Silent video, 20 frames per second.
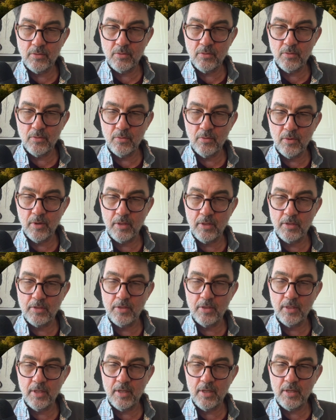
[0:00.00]
run
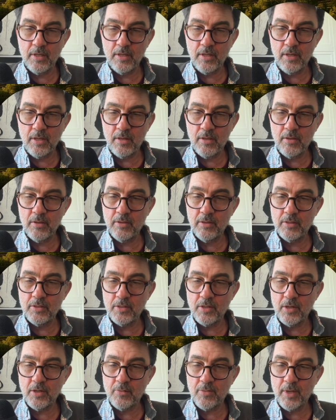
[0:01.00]
this again,
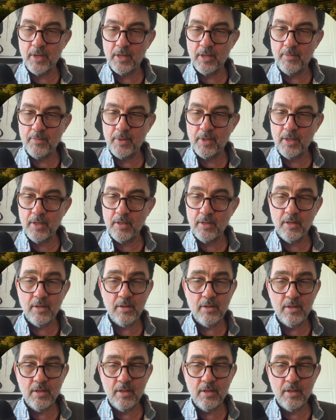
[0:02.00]
start it back up again,